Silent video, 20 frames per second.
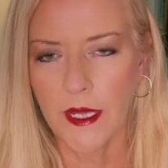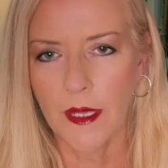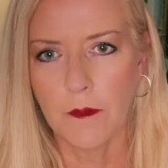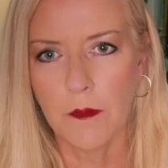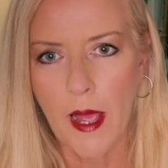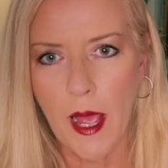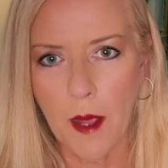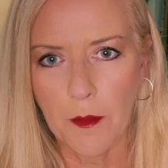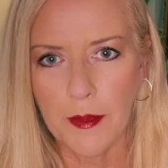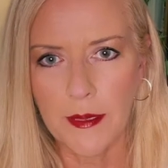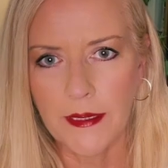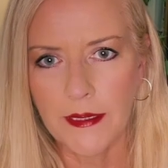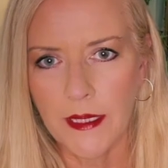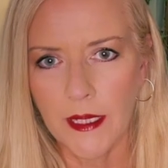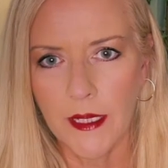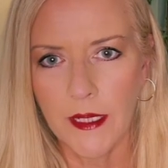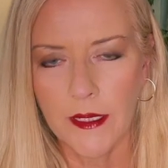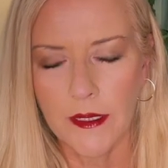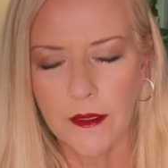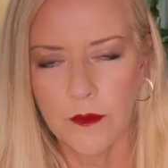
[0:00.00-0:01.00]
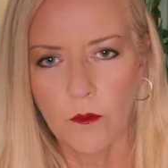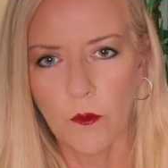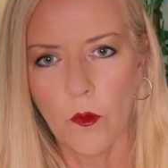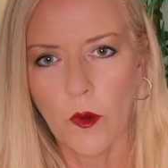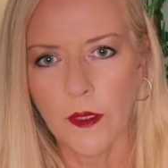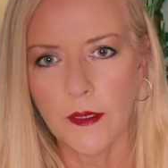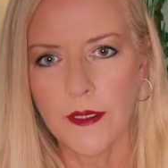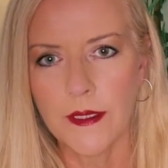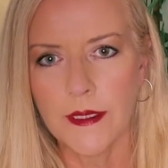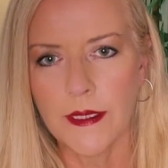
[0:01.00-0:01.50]
mapping day and
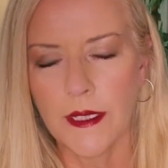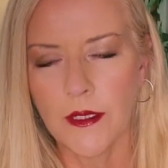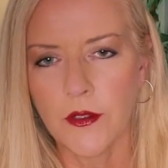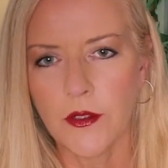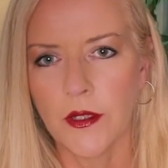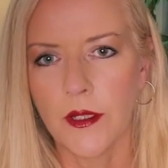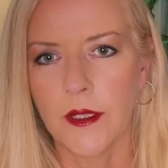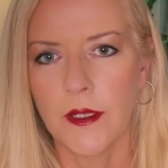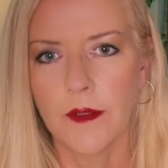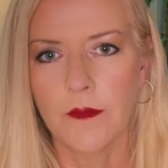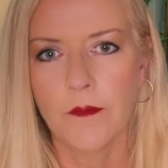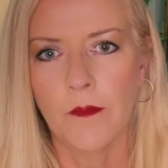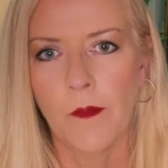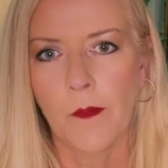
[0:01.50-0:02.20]
one session.